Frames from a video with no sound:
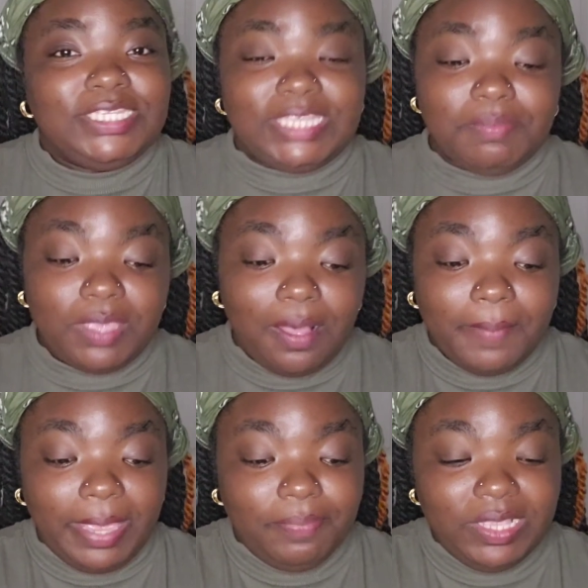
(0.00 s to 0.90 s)
Some
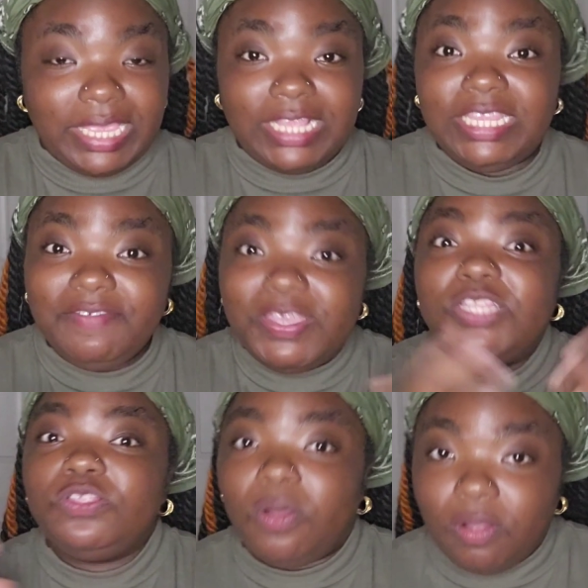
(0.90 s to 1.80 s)
y'all might be like
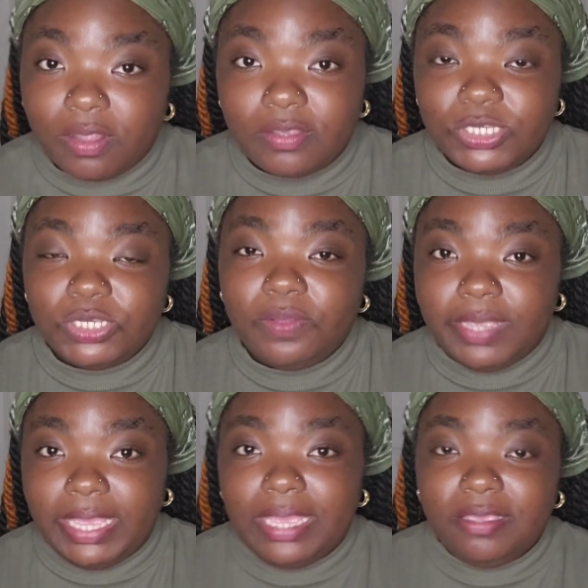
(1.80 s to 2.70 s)
living large,
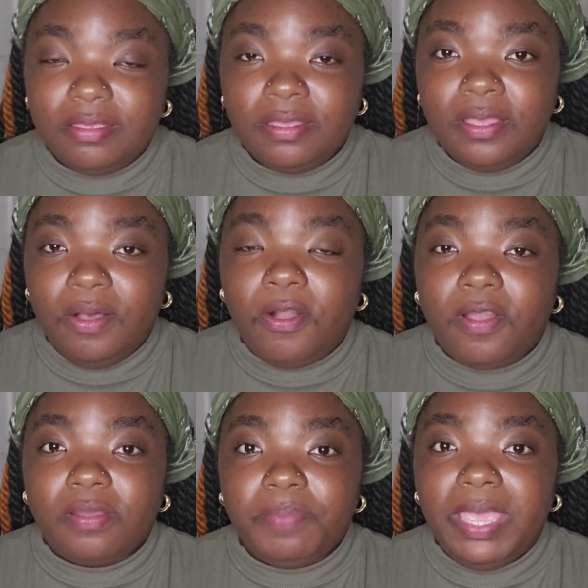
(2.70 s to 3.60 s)
okay?
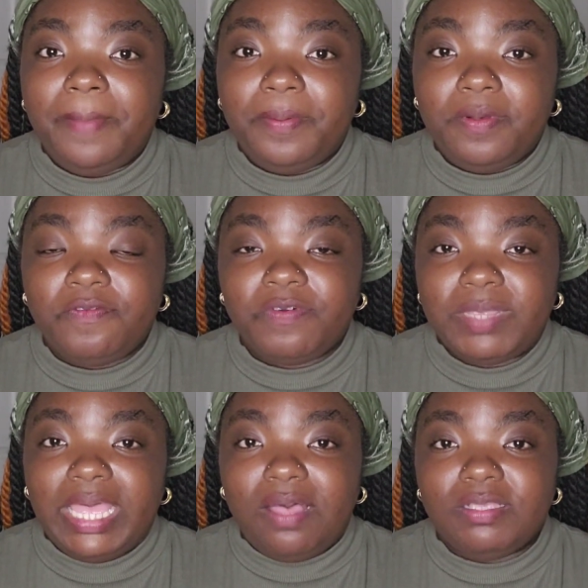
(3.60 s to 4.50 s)
Or people
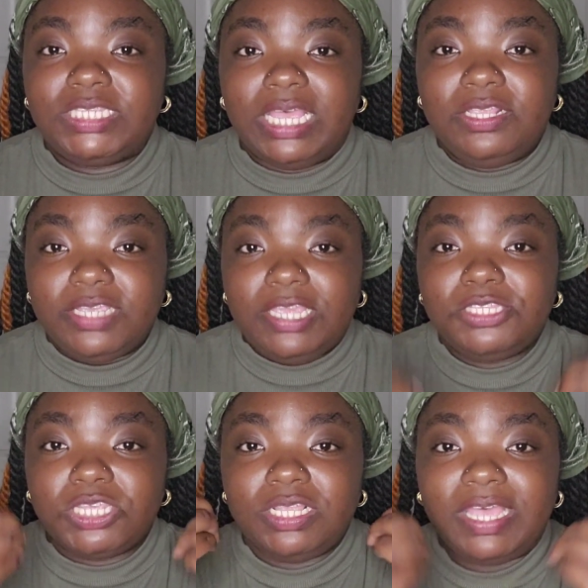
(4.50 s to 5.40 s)
from the outside looking
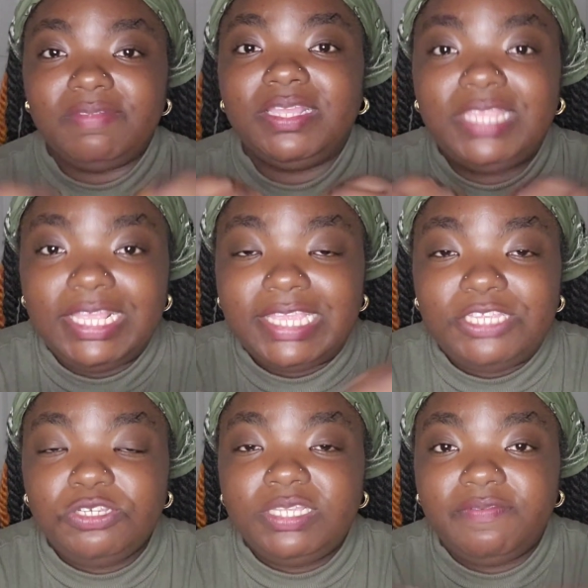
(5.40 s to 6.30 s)
into your life, they think
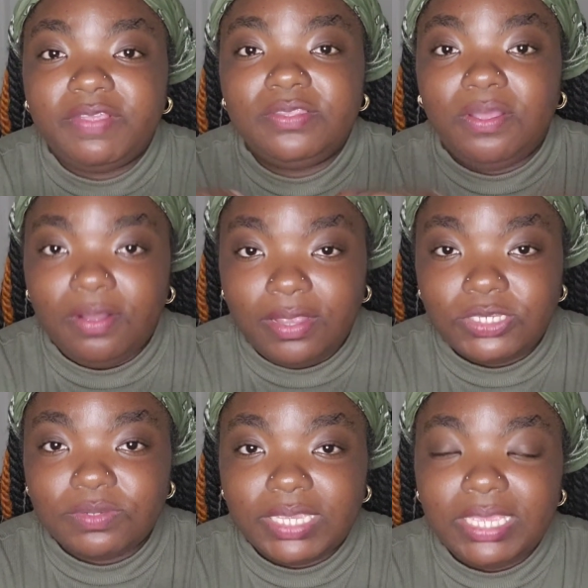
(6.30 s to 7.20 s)
that you live in
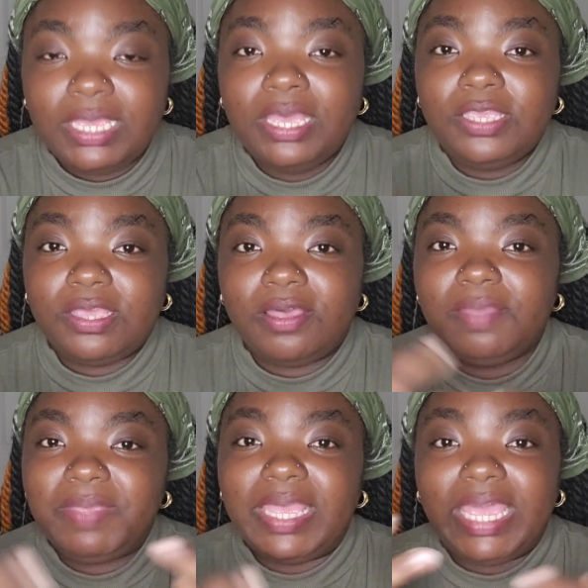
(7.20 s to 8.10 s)
large, okay? Y'all
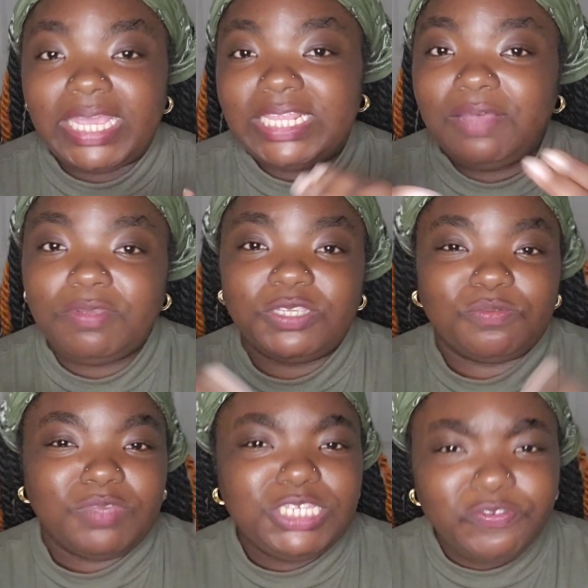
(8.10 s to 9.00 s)
could be hanging out with
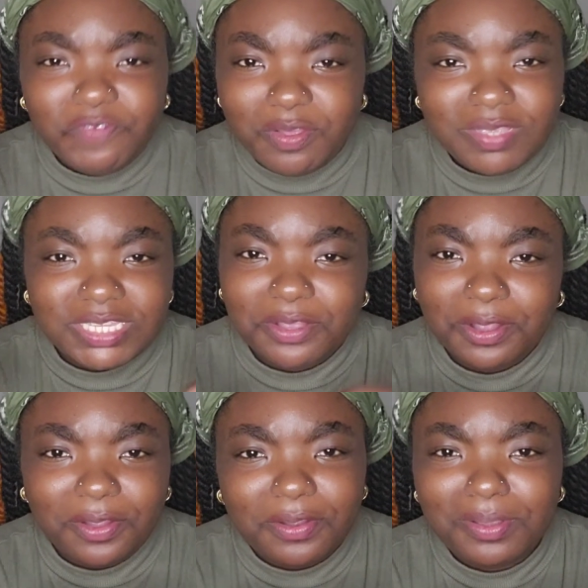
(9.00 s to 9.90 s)
the rich folks, I
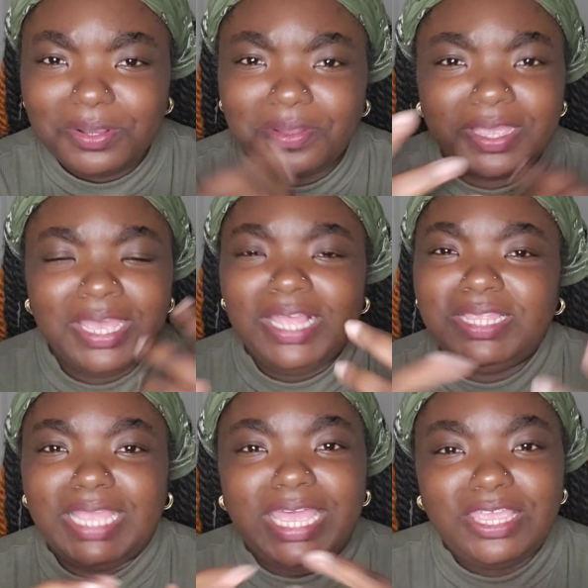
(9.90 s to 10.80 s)
heard, or
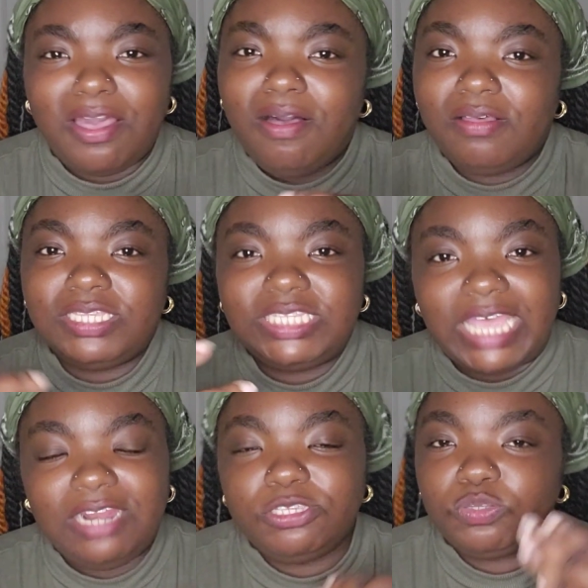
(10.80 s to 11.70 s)
like y'all
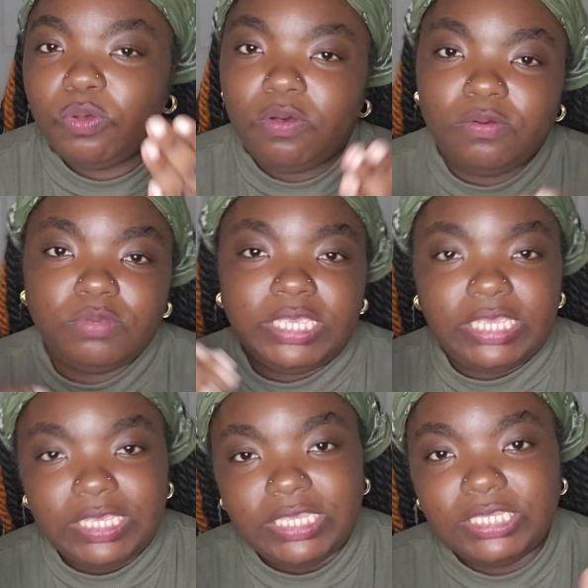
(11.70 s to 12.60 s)
status quo
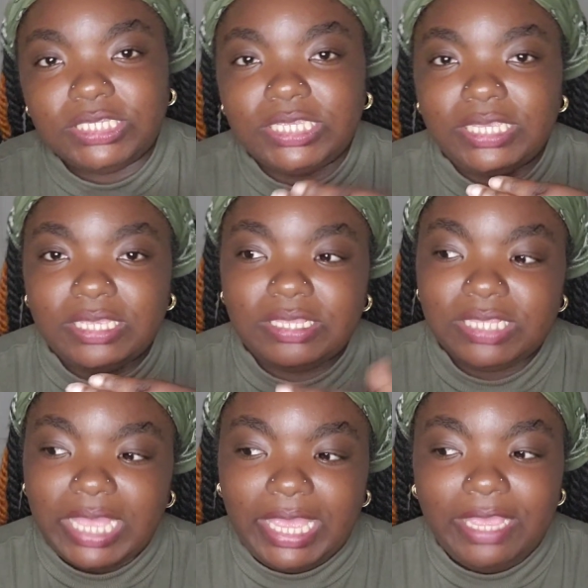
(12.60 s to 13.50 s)
is
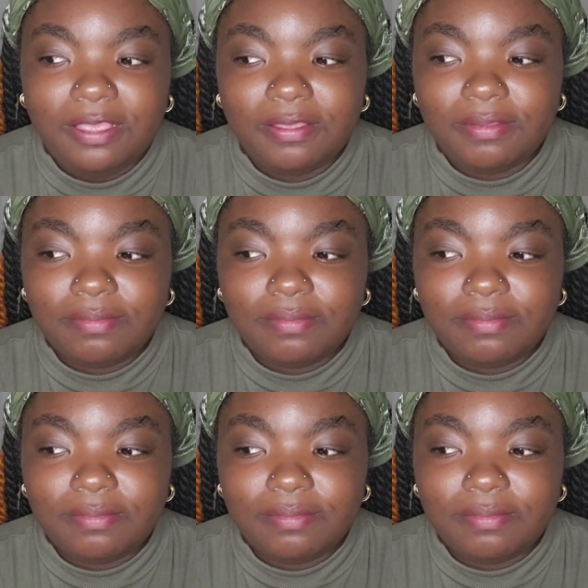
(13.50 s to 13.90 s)
like